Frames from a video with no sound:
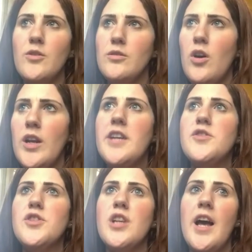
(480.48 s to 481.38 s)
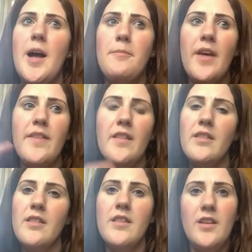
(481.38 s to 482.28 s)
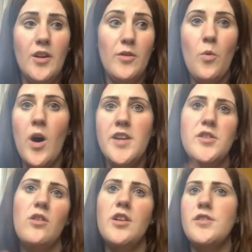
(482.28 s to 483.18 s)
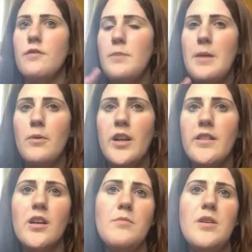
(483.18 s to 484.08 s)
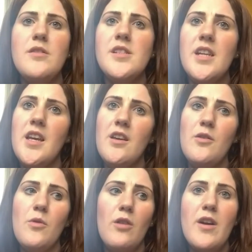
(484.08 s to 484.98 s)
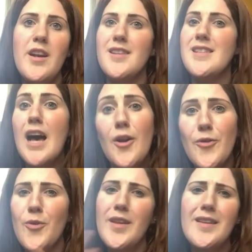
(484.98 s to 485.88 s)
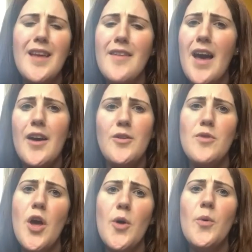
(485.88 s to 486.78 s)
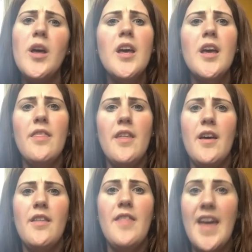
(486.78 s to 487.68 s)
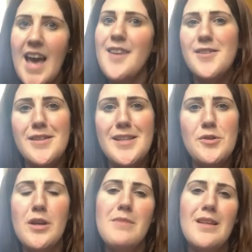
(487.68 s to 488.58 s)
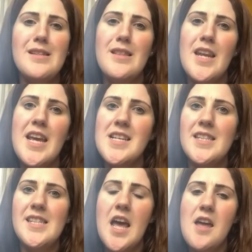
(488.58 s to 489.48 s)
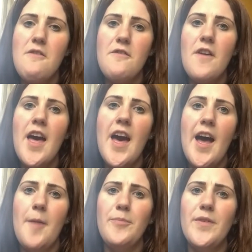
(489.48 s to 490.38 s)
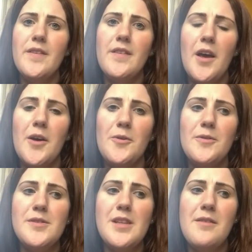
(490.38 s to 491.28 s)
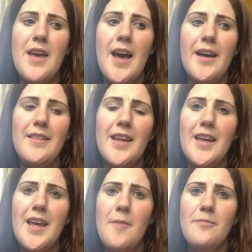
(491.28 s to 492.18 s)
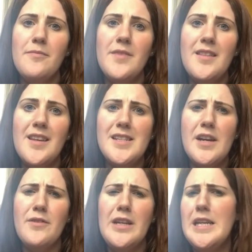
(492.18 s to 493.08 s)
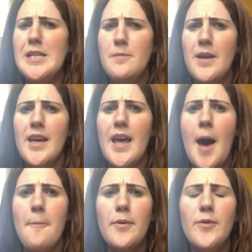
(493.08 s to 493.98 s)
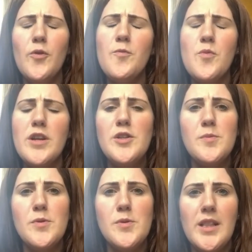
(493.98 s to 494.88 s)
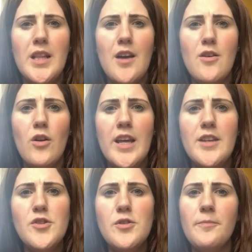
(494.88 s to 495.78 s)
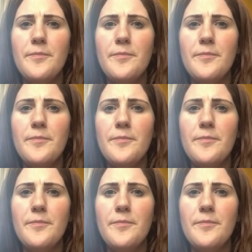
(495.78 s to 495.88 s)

knowledge, and then, you know, the wider knowledge of people in the community who are running salons or things like that, who know that they can do these treatments and that it is safe. So yeah, I think there definitely needs to be a gap sort of bridged between that knowledge.